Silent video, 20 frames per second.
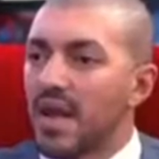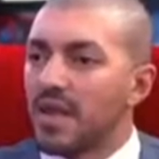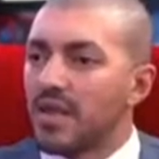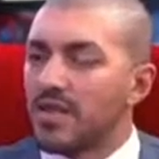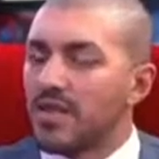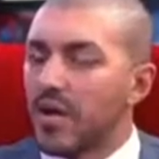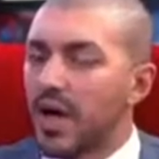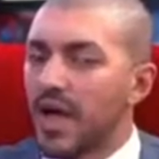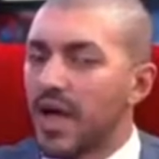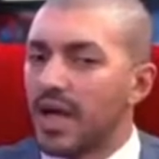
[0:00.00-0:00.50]

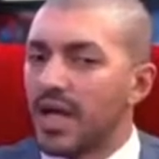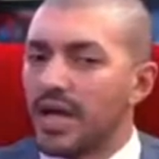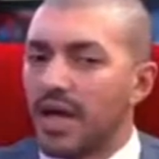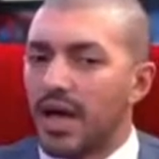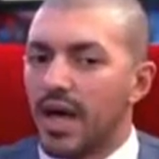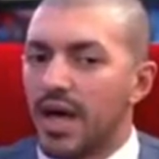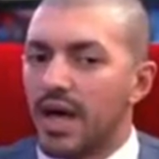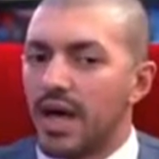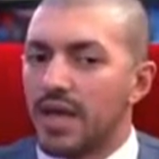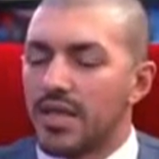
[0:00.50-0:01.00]
So
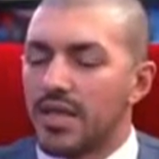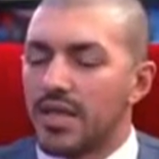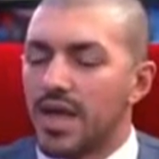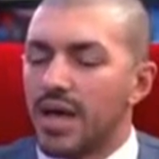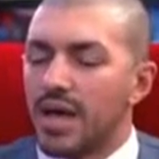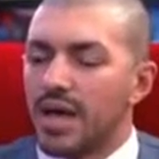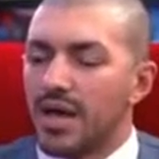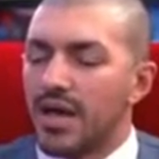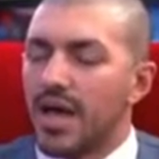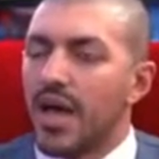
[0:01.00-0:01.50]
I
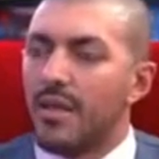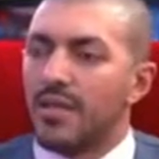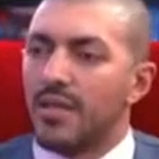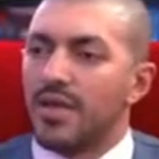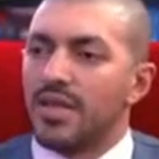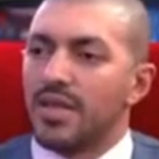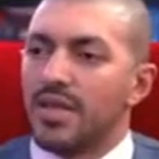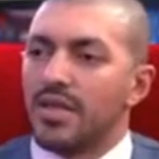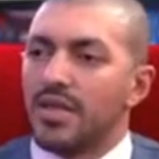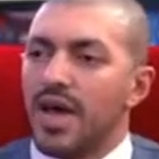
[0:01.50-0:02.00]
started
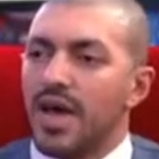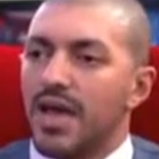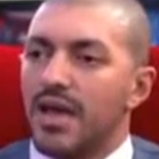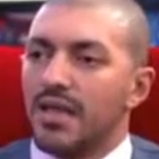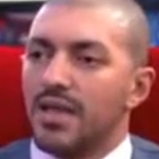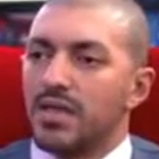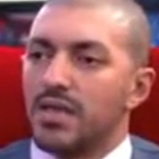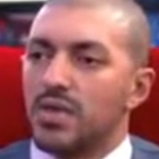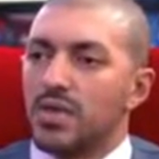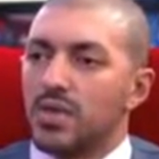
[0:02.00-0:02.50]
elaborating that
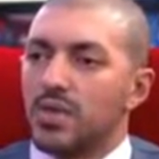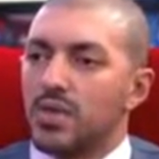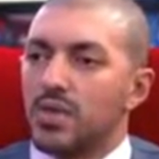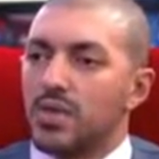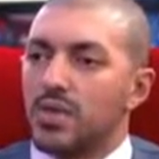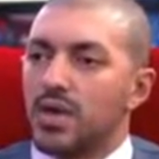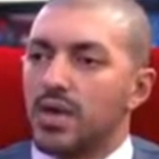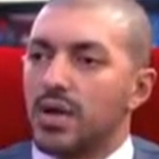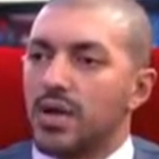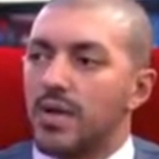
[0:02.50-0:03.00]

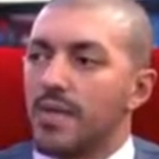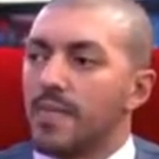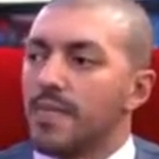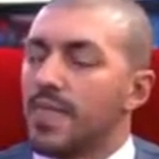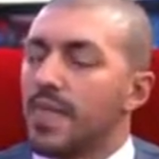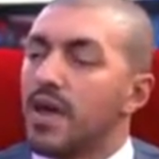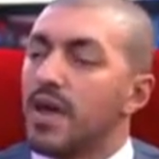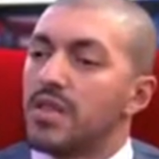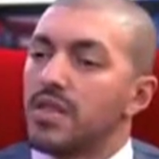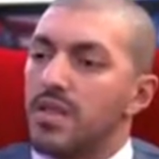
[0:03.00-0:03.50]
into
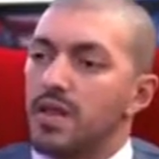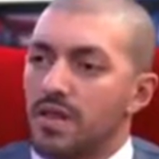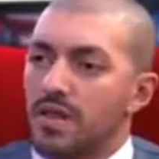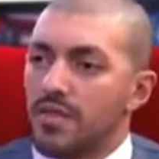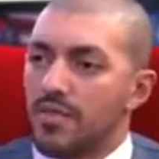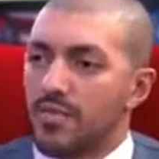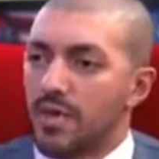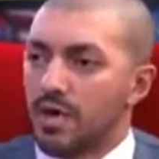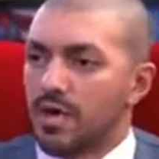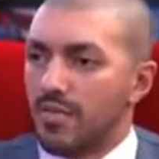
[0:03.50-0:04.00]
a series
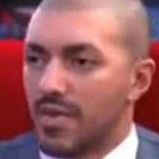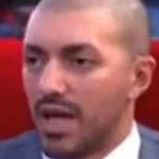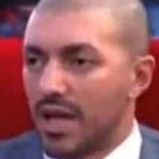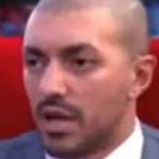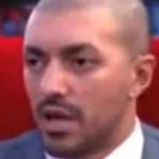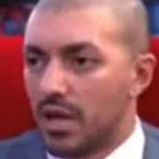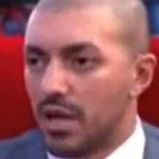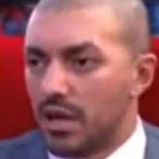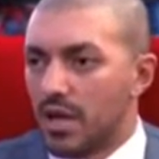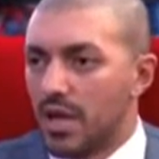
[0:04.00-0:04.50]
of books when I
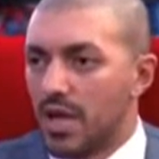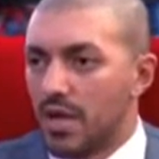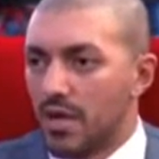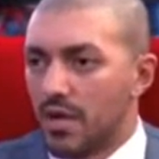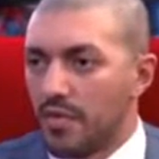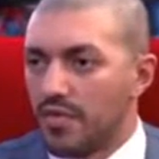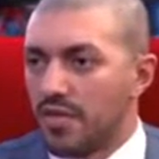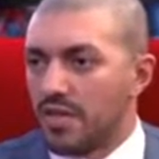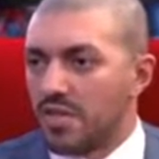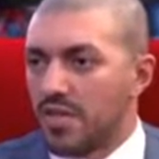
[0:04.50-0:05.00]
called
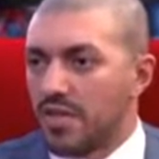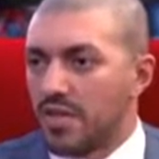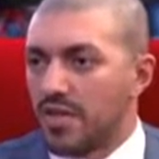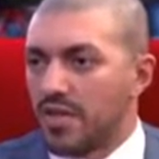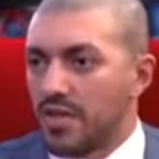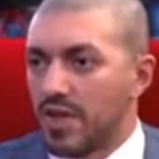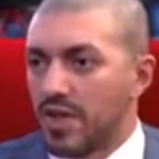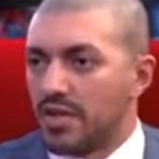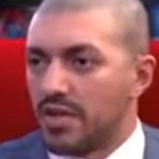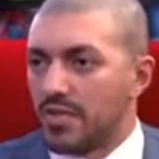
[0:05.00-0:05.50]
Confessions of
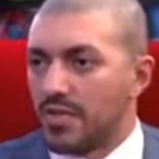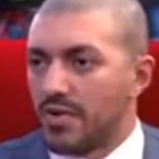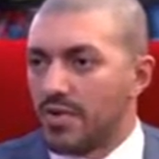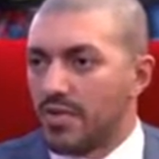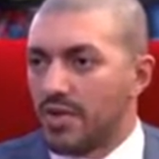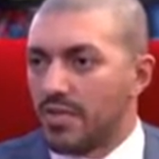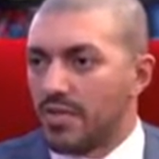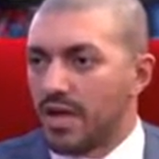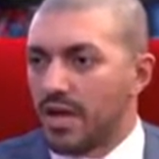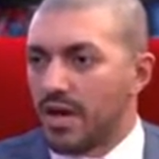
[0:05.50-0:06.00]
an
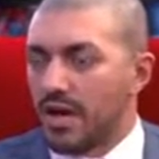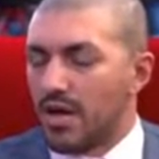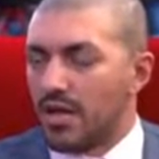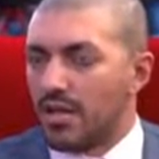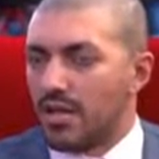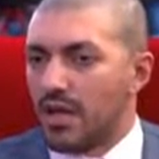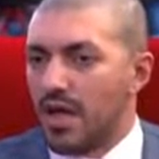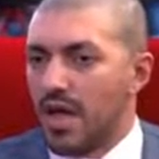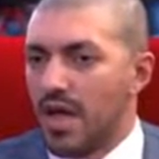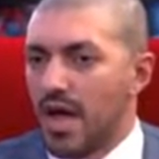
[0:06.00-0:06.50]
Entrepreneur,
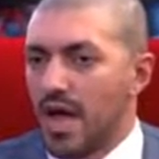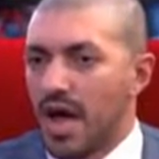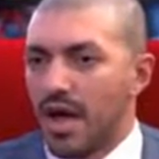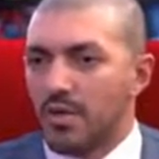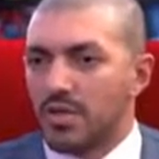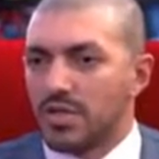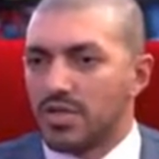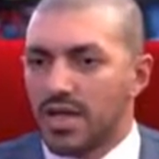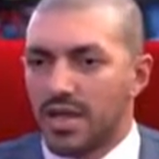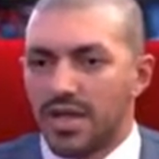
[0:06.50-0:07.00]
because I
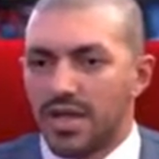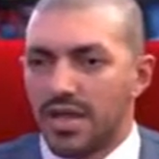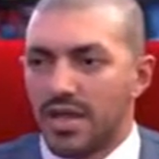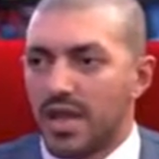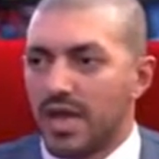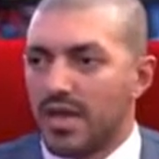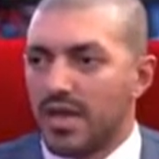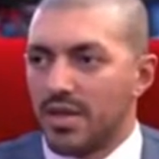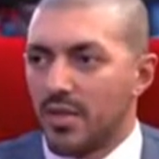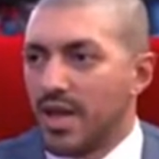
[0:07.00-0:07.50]
would just
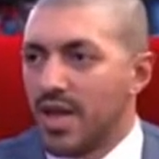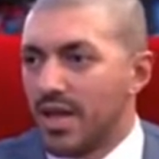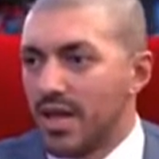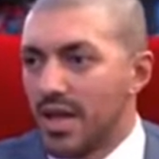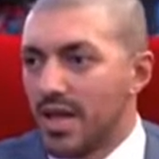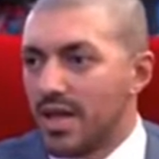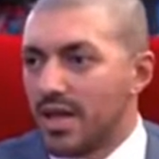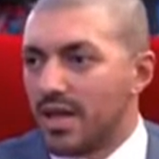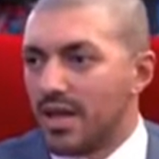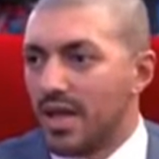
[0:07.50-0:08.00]
say the way it
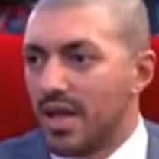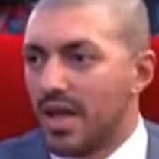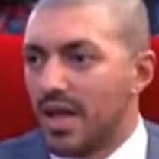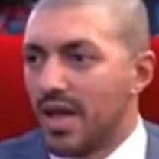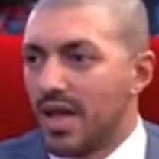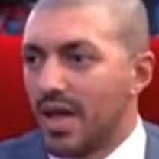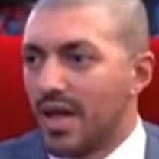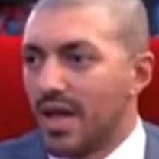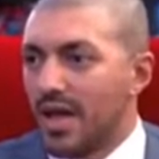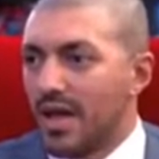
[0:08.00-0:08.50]
is,
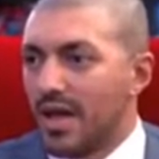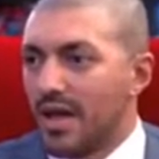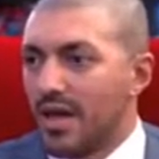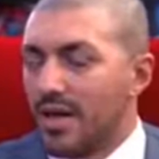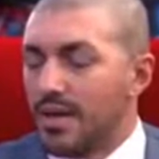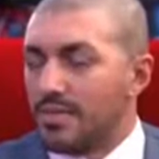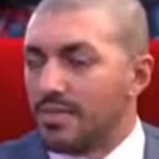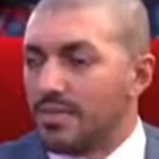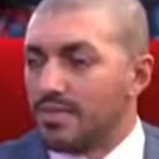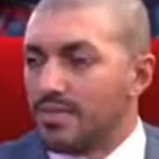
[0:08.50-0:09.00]

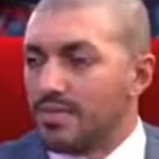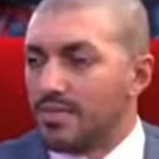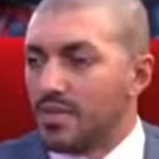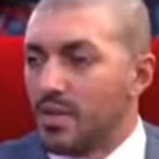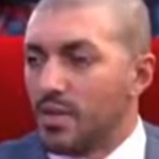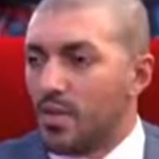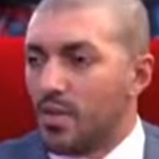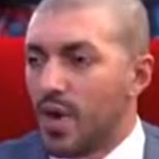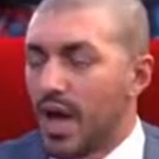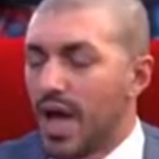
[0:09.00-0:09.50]

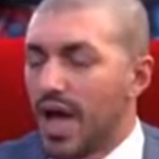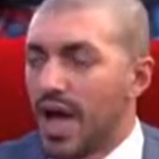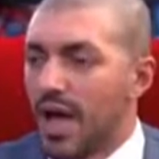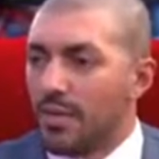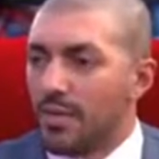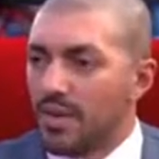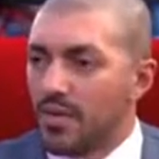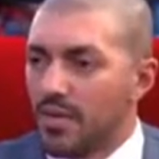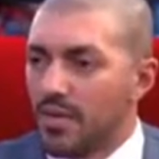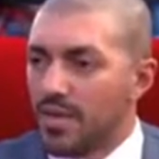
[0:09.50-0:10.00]
what
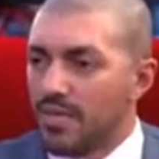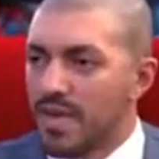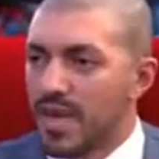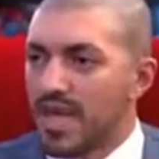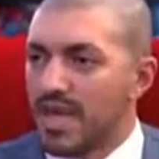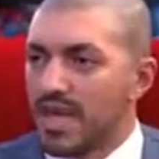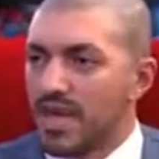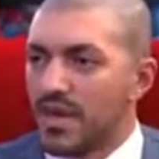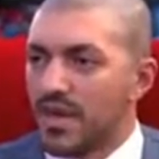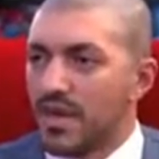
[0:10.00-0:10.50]
happened with
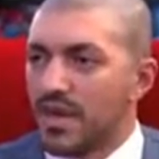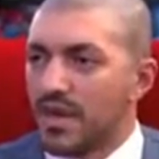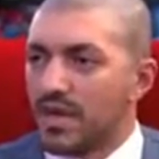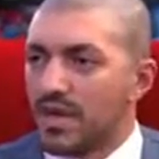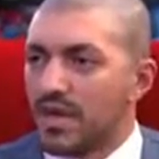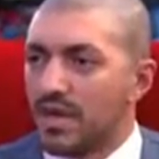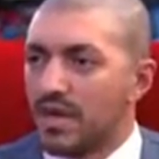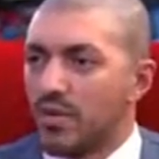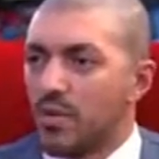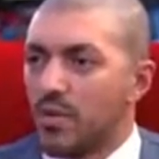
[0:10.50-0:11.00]
me,
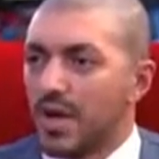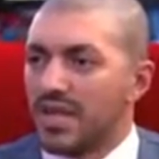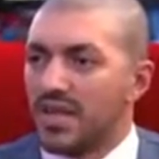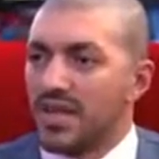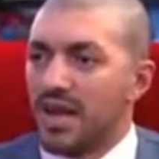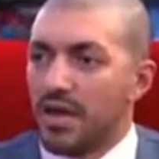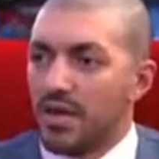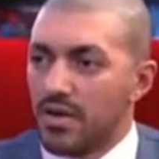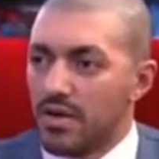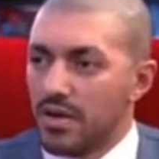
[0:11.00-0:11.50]
what did
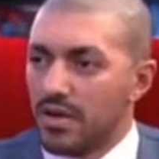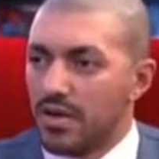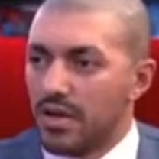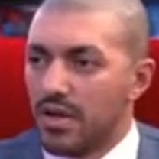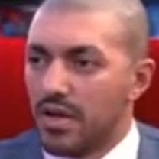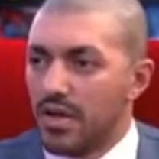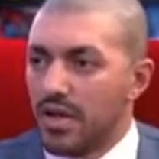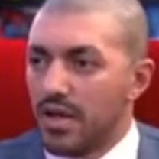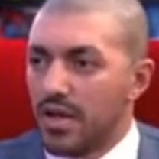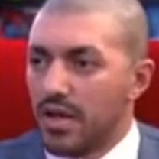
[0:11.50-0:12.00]
I learn,
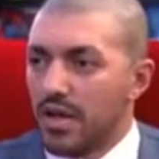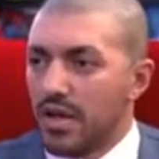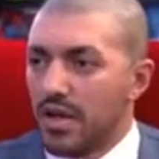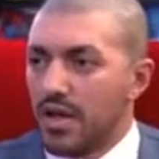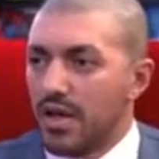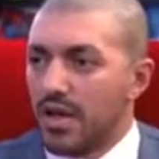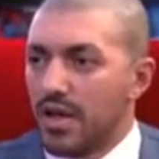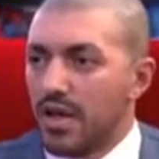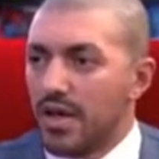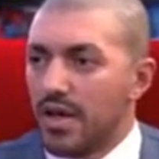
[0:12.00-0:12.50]

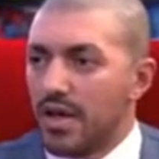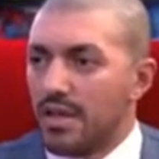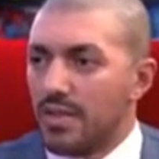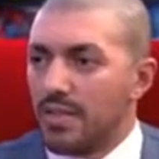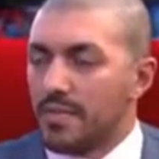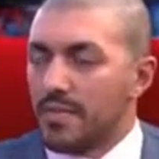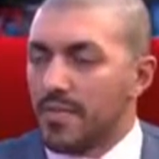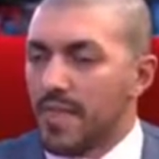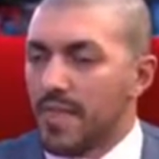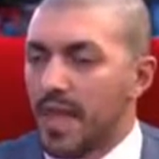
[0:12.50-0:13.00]
mm-hmm.